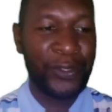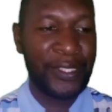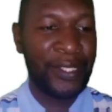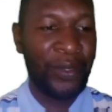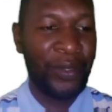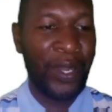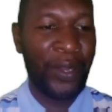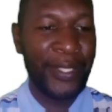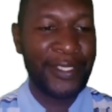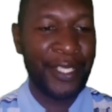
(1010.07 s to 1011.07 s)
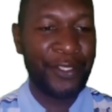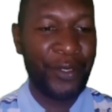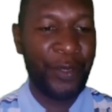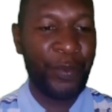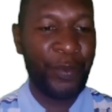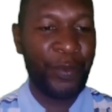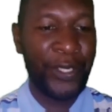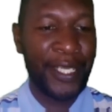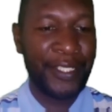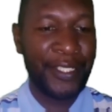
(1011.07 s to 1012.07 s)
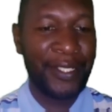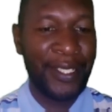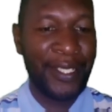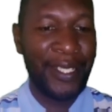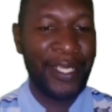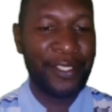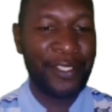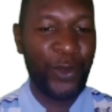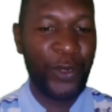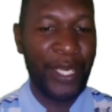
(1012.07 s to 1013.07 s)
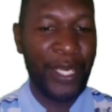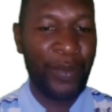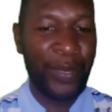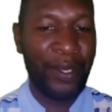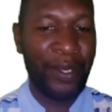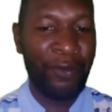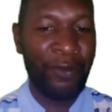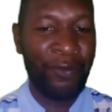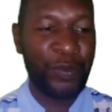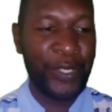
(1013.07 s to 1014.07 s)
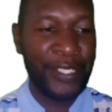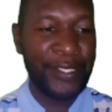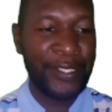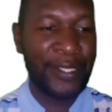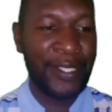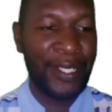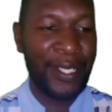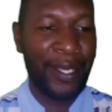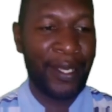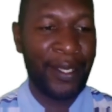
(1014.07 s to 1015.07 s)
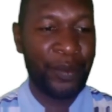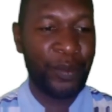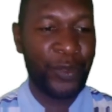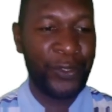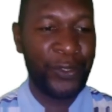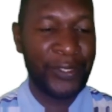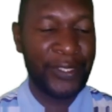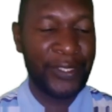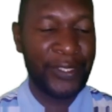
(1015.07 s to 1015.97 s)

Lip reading: while in sexual reproduction, a small number of offsprings are produced.